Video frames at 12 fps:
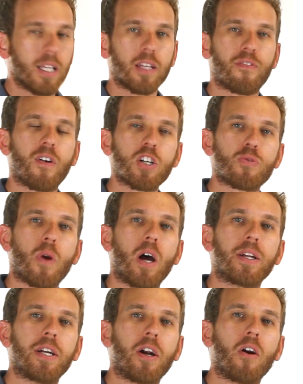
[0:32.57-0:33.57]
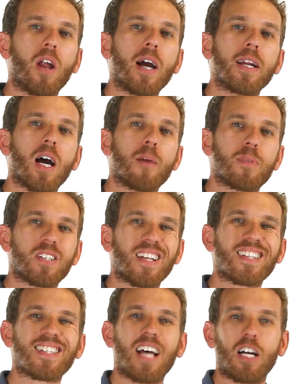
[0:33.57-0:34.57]
The first rod in our lineup is the
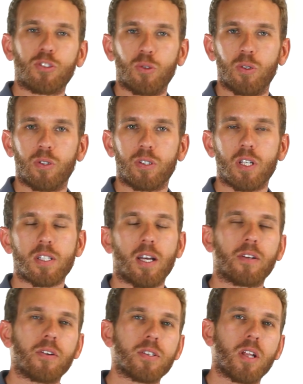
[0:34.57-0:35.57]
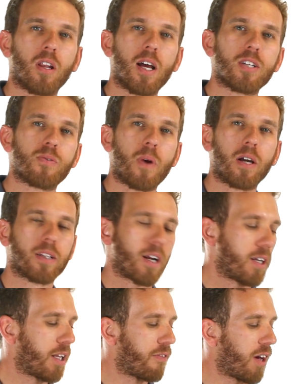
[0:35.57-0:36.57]
Sato. The Sato is the last rod that
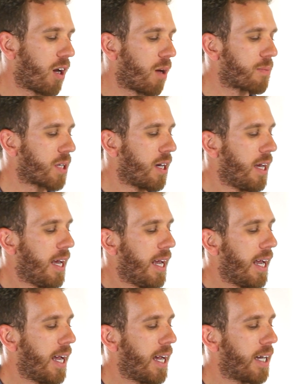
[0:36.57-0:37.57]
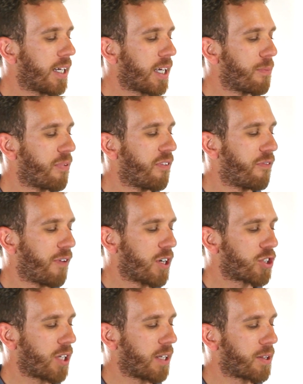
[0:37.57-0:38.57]
I developed, and it can be
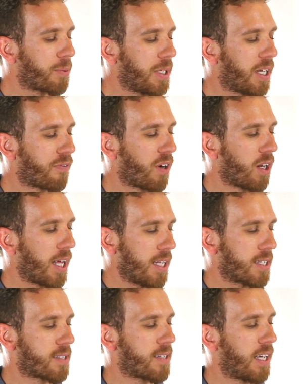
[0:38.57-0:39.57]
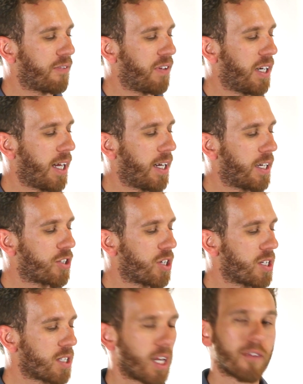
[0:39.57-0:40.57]
fished at 3 different lengths: 10 feet 8
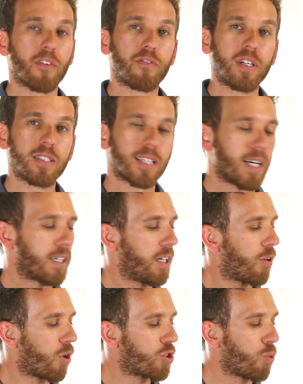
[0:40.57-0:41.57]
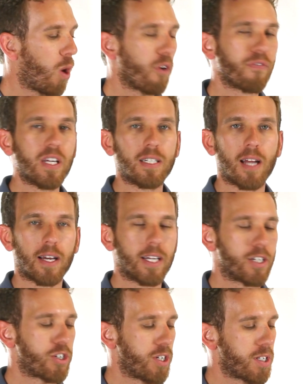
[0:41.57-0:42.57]
inches, 11 feet 10, or 12 feet 9
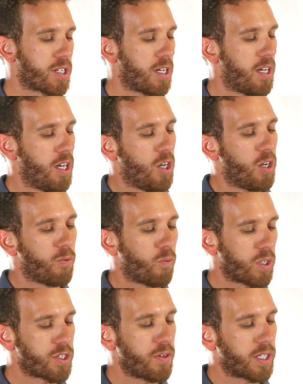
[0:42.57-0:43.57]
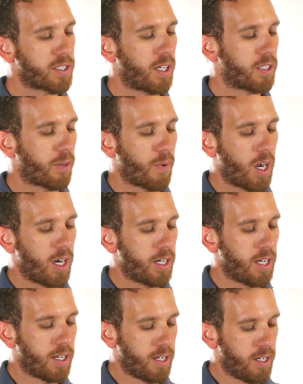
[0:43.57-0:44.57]
inches. Once you extend the
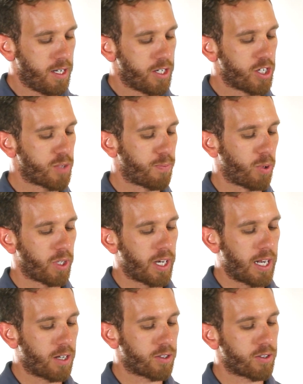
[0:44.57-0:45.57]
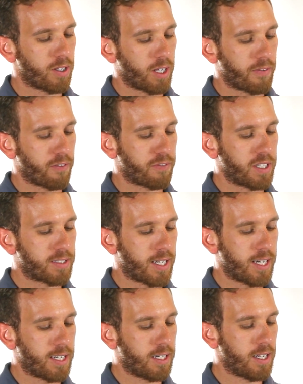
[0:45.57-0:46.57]
rod, just pull it out to 11 feet
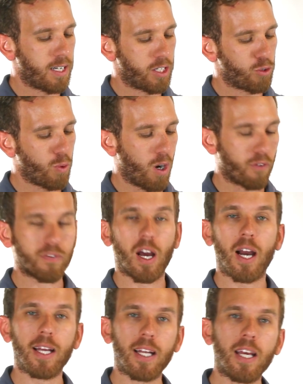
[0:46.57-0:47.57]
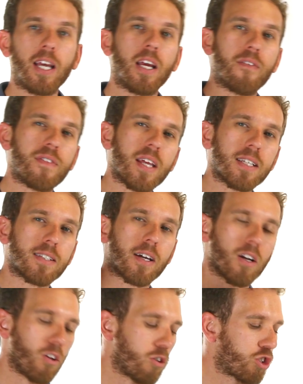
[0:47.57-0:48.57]
10, 12, 9. If things get
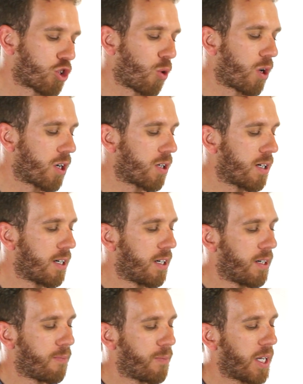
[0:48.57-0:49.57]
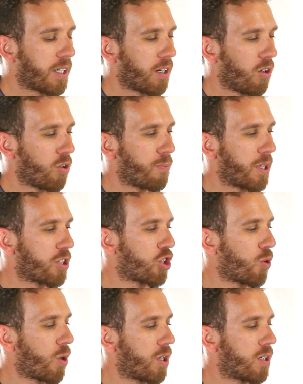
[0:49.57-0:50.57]
a little shorter, make it a little bit
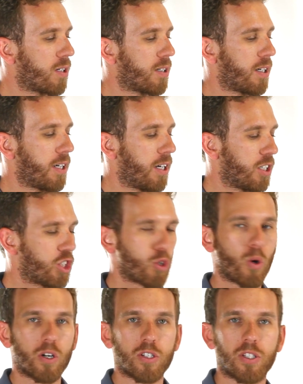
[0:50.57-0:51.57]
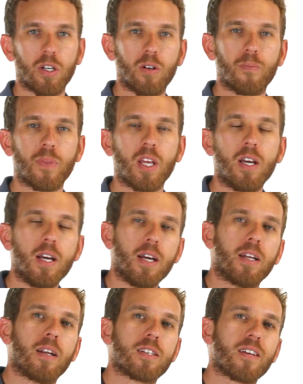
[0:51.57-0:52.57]
shorter and shorter still.
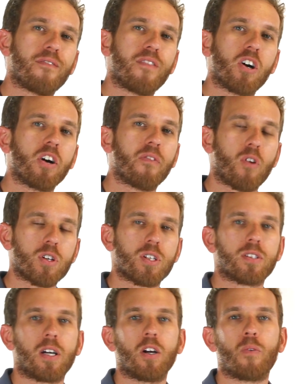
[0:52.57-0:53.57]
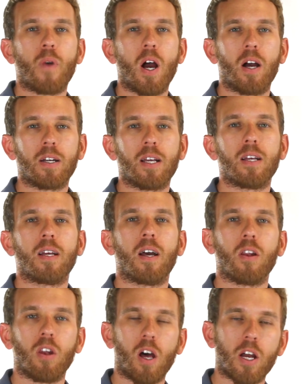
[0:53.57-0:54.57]
It's a very versatile rod.
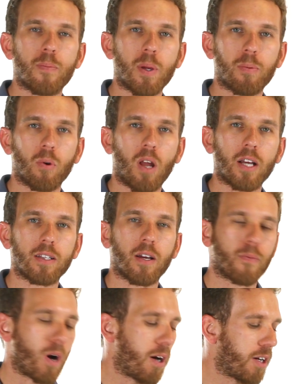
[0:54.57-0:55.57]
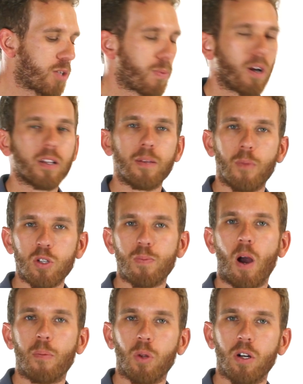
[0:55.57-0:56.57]
A lot of people like that rod. It's probably the most
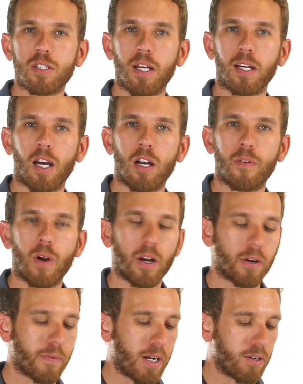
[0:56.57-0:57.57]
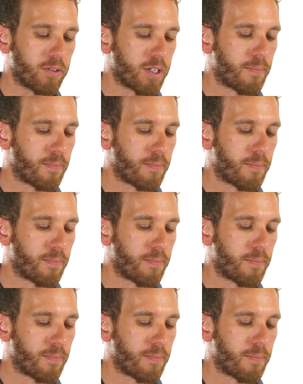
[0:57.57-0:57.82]
popular Tenkara rod around.